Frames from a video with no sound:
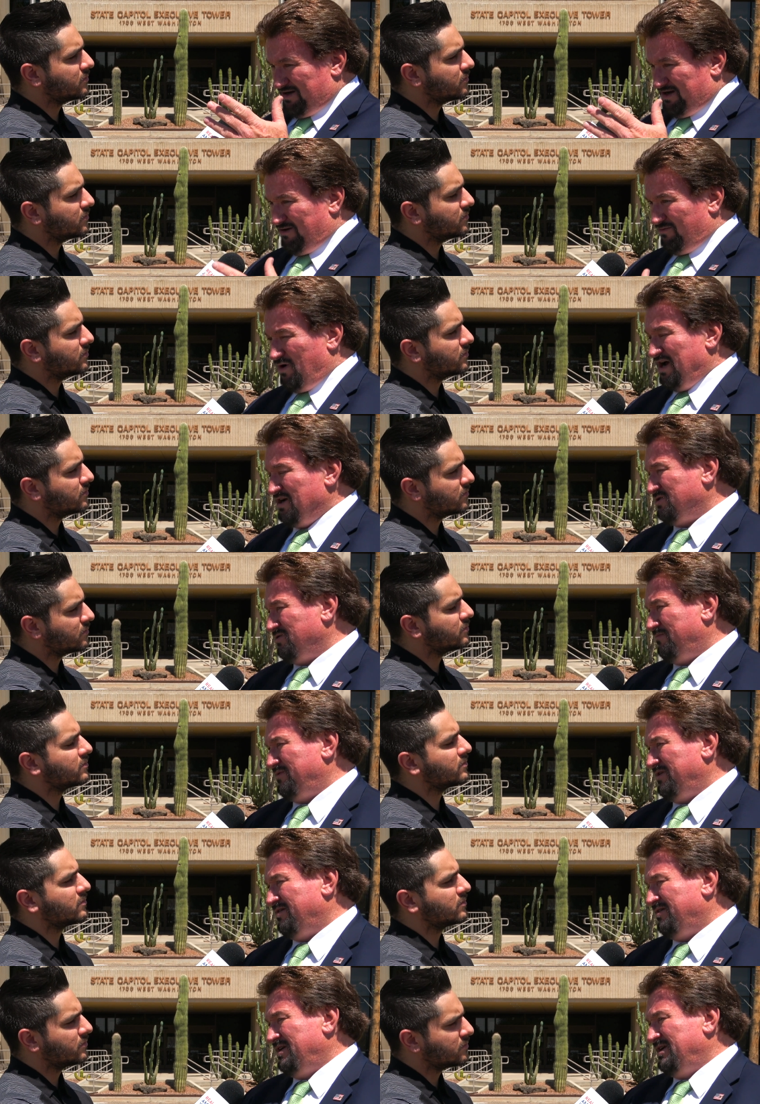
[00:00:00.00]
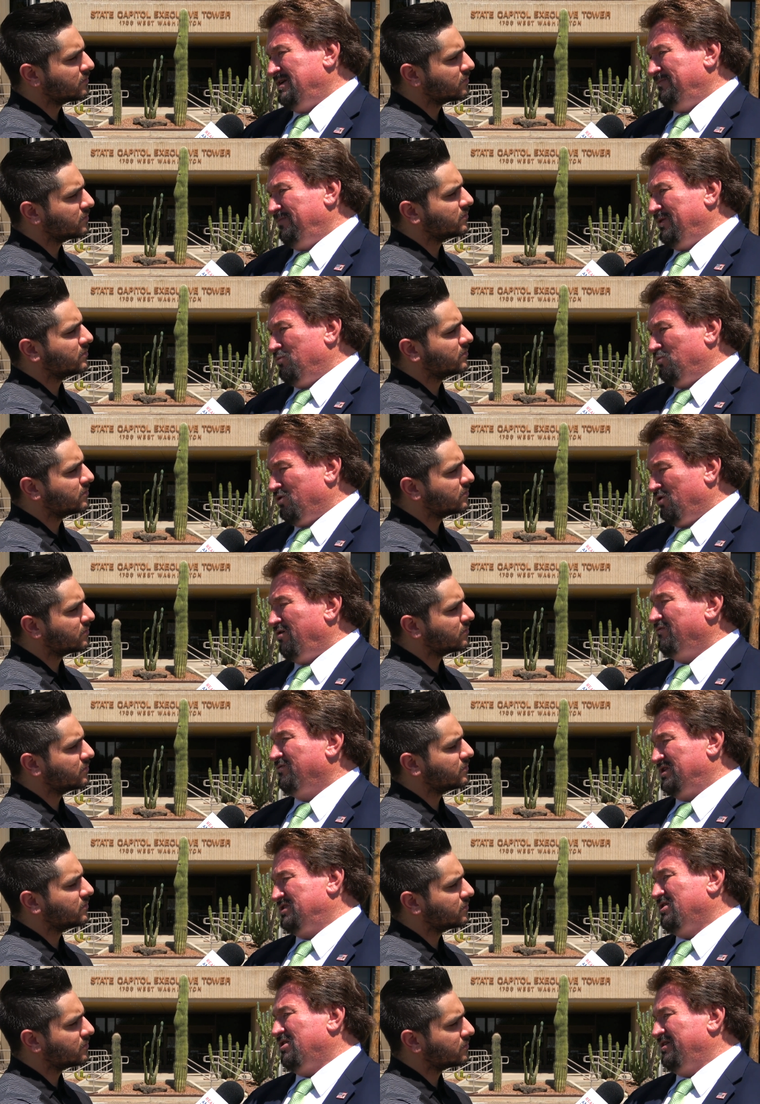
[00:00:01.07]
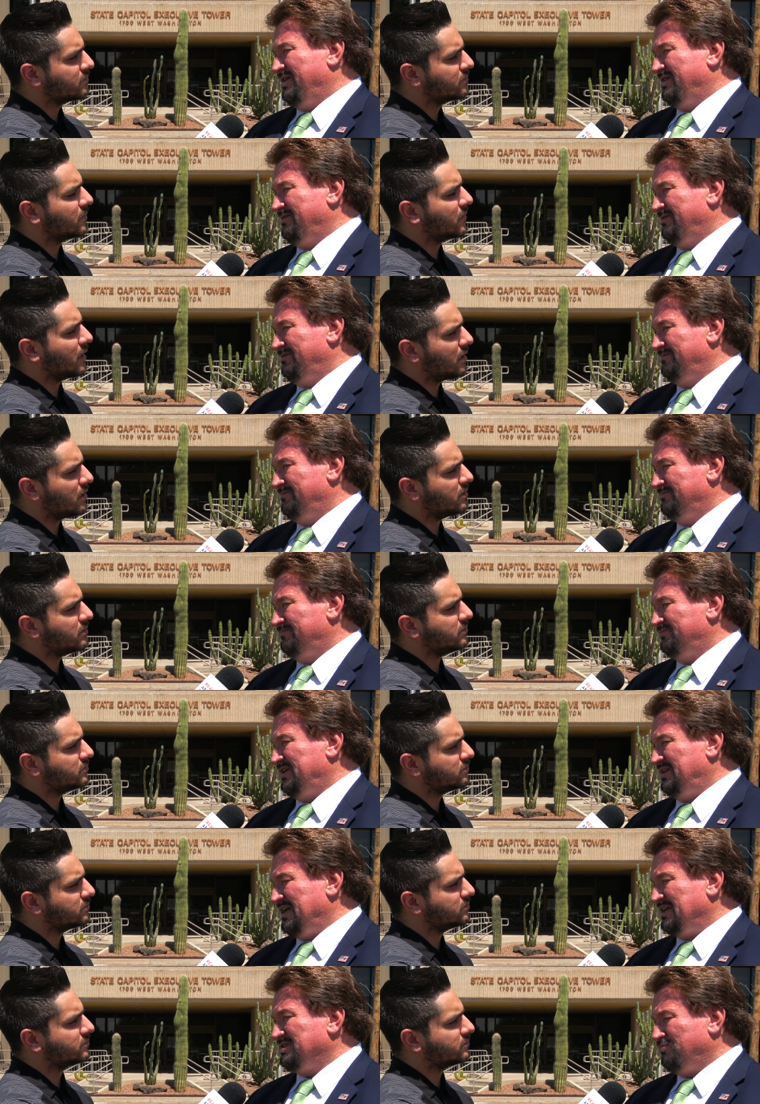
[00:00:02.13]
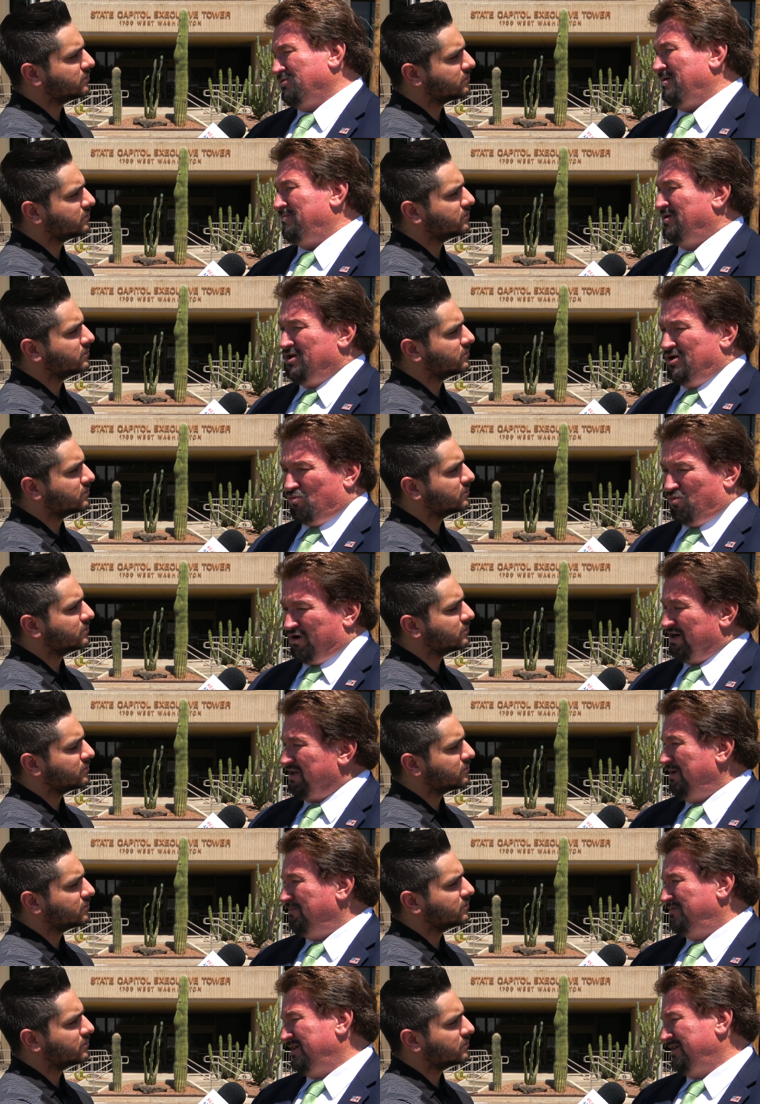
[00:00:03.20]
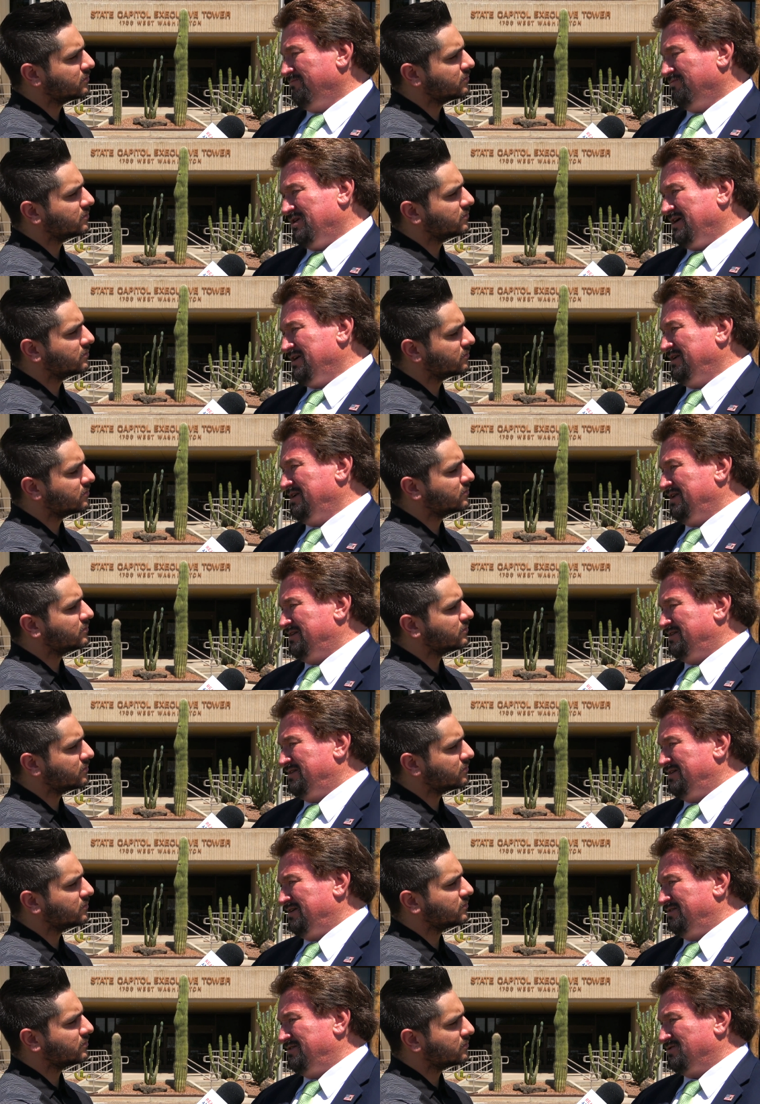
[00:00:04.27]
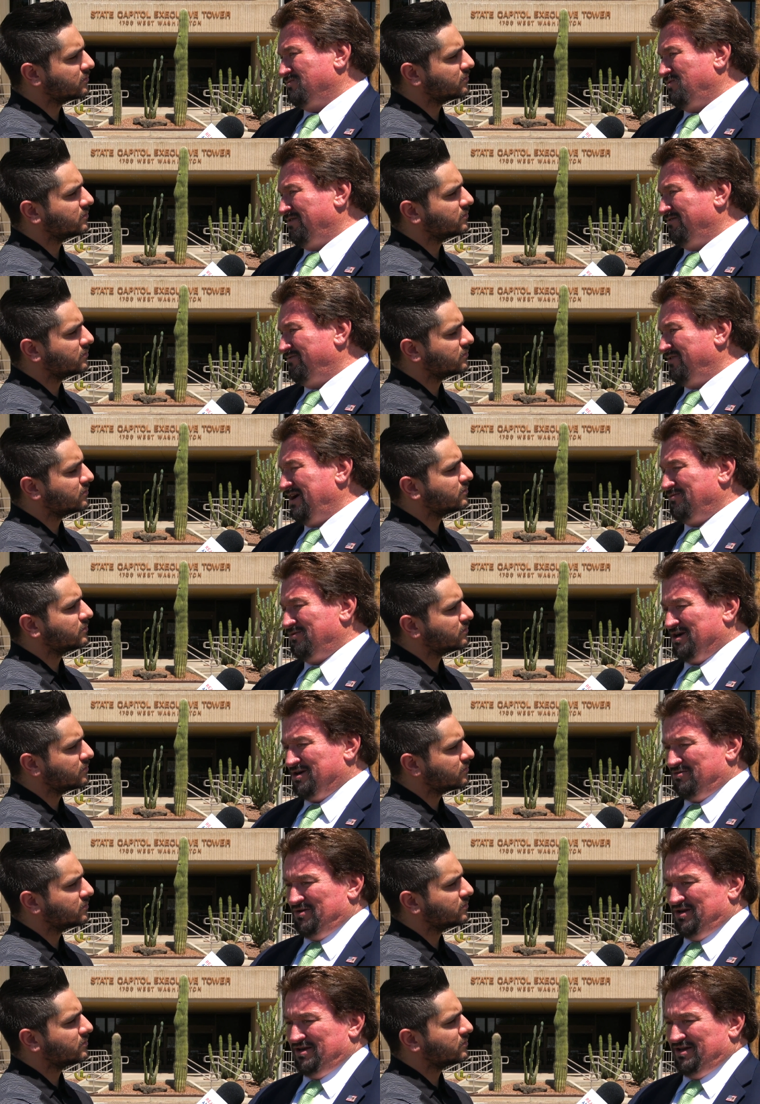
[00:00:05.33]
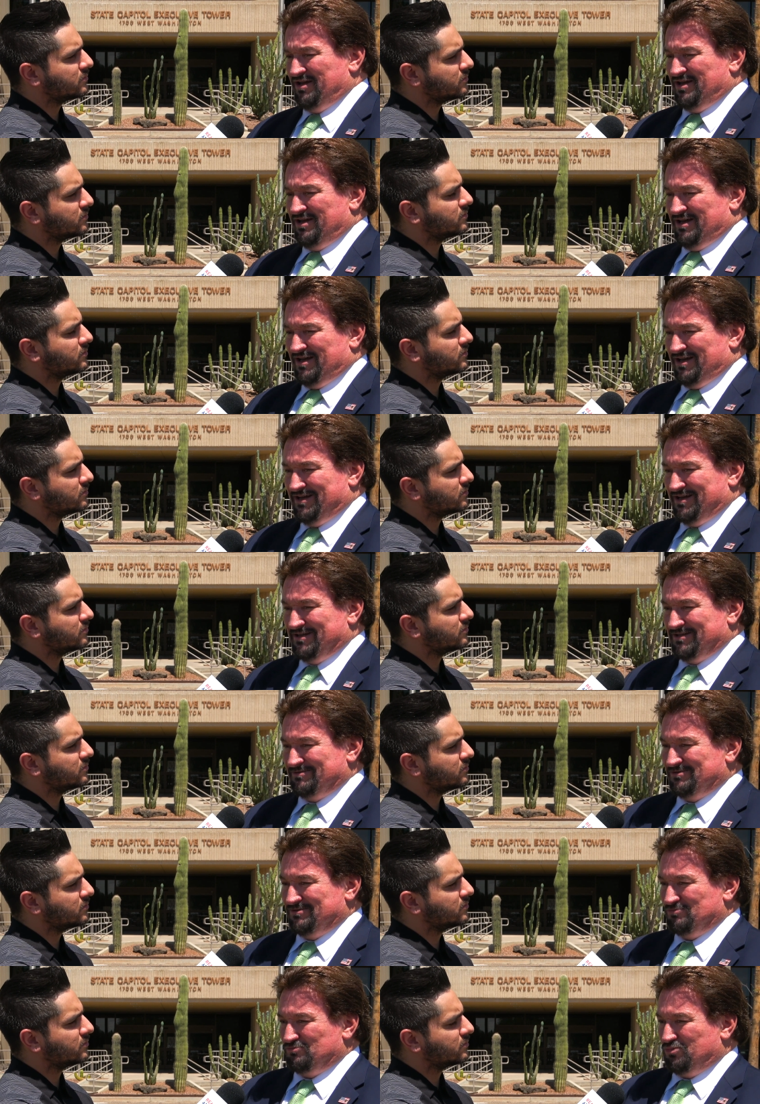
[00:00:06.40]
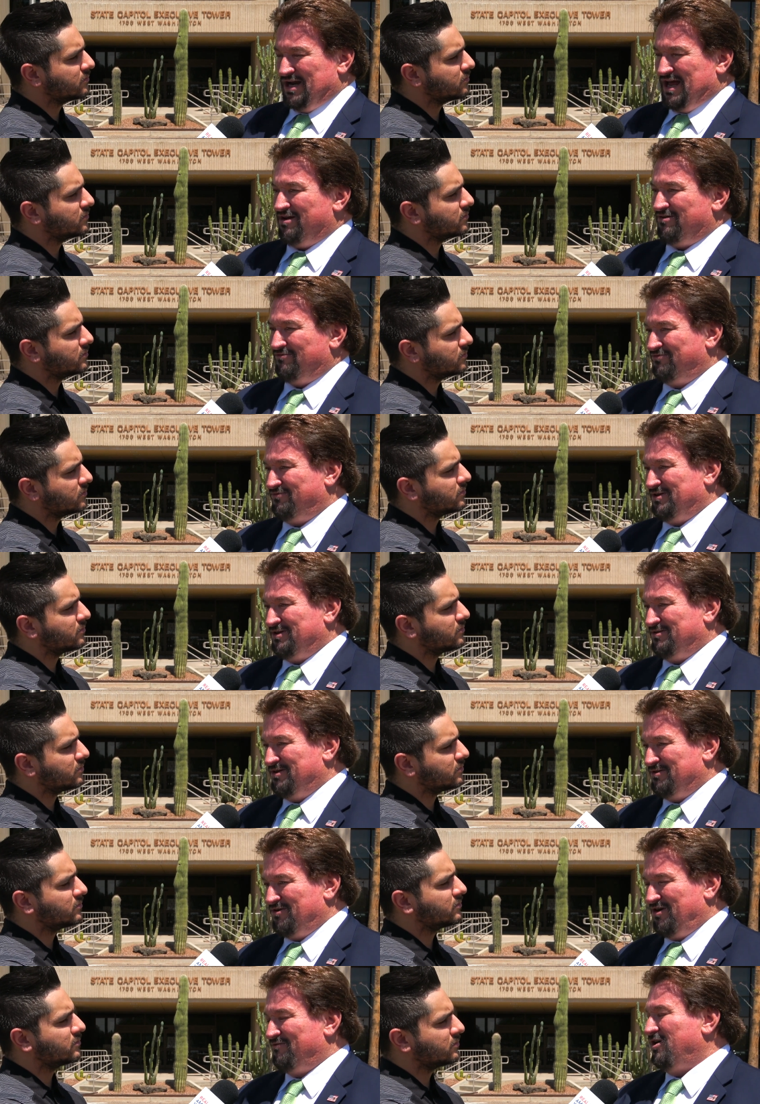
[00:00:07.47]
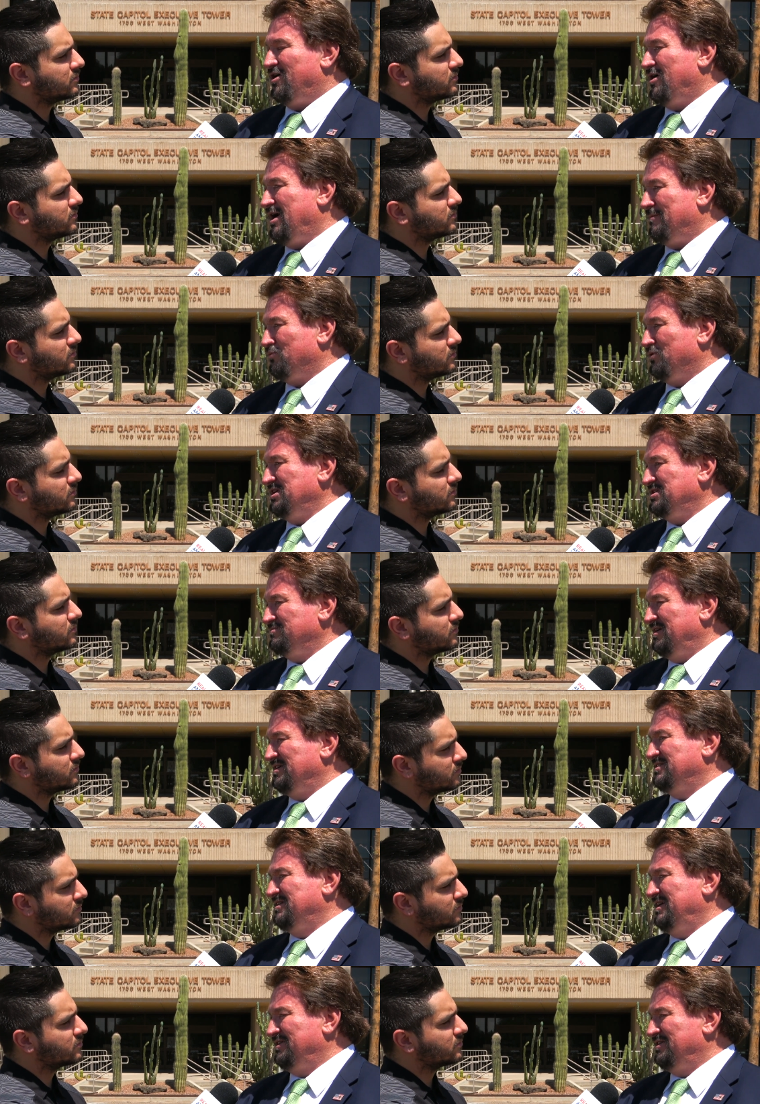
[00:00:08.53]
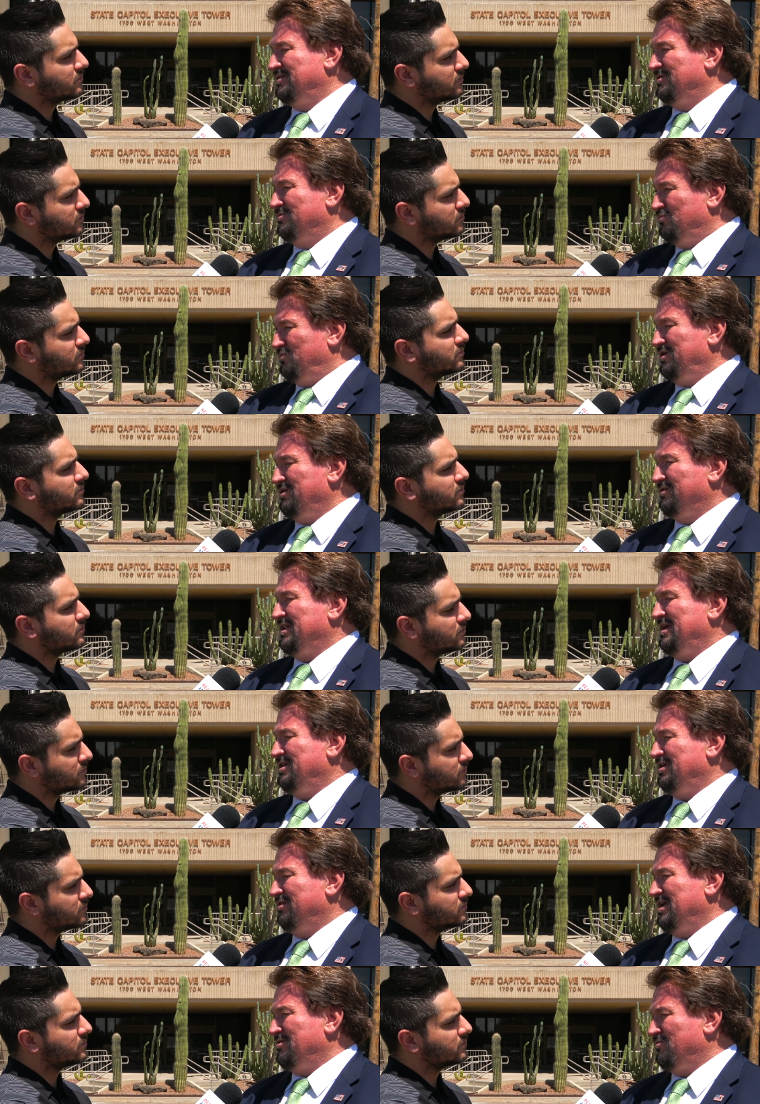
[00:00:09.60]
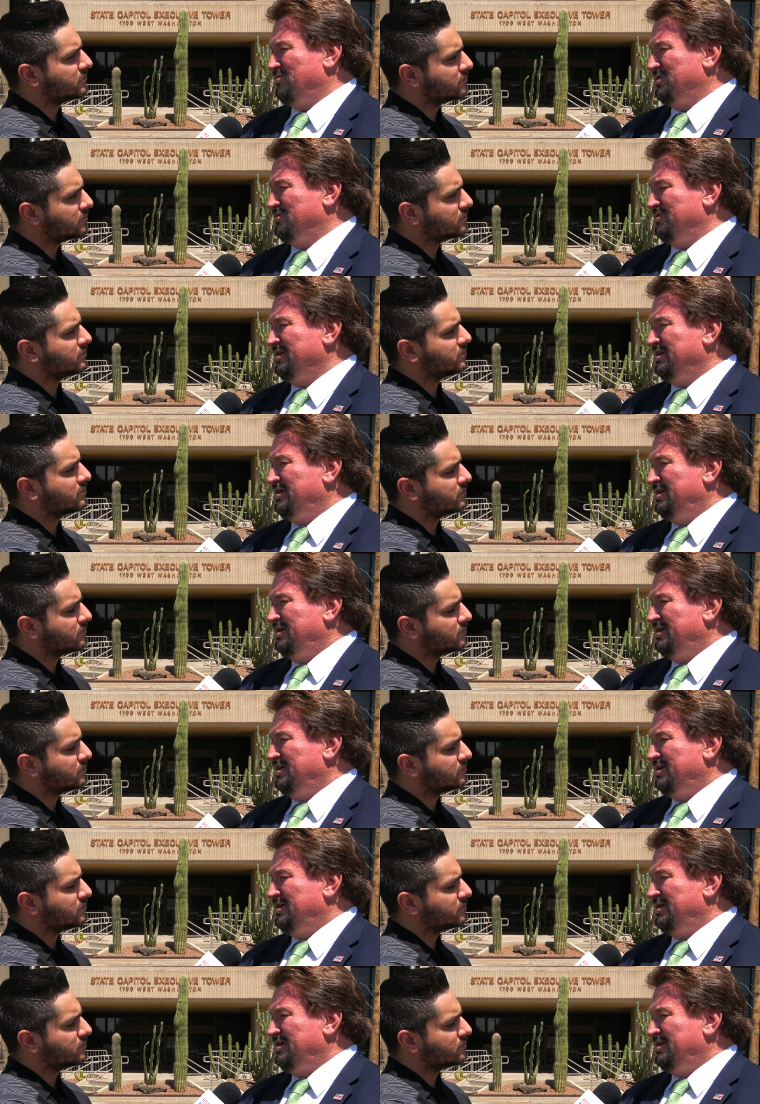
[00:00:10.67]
Speaker 1: uh, Washoe up there, we're over the target. And that's the problem. We're going to keep digging. We're not going to get uh, disqualified. We're not going to be uh, put out of, uh, of, of our operation by saying we don't like, they don't like what we're doing.